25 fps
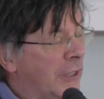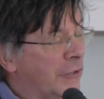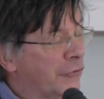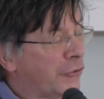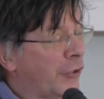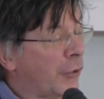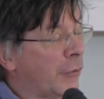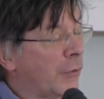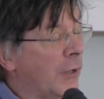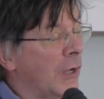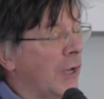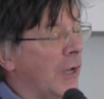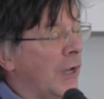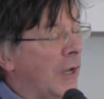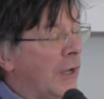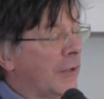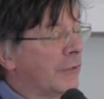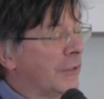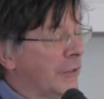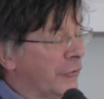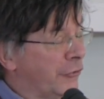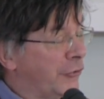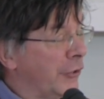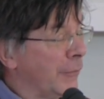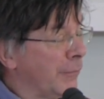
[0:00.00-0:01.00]
So
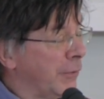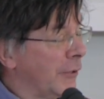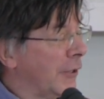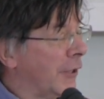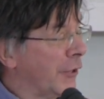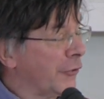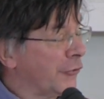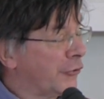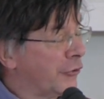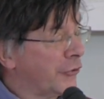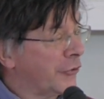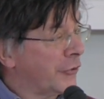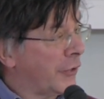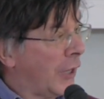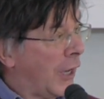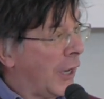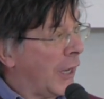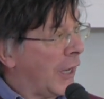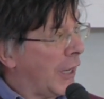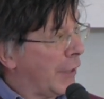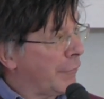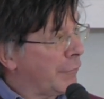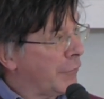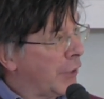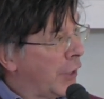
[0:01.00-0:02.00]
the simple answer is
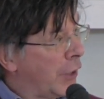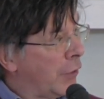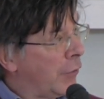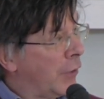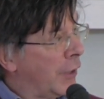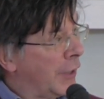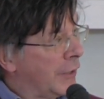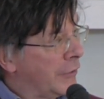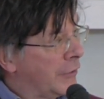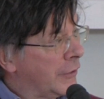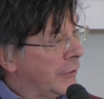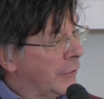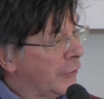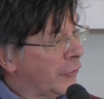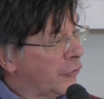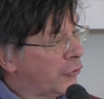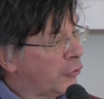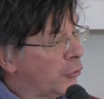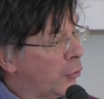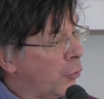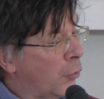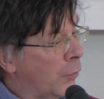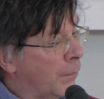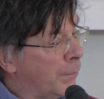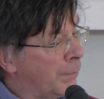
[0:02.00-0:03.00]
I have no idea
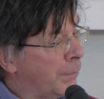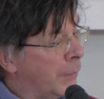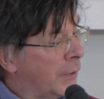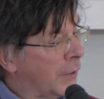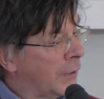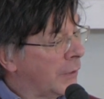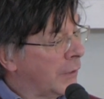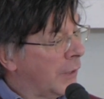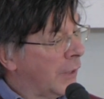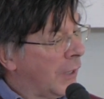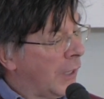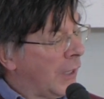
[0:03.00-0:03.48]
at all, but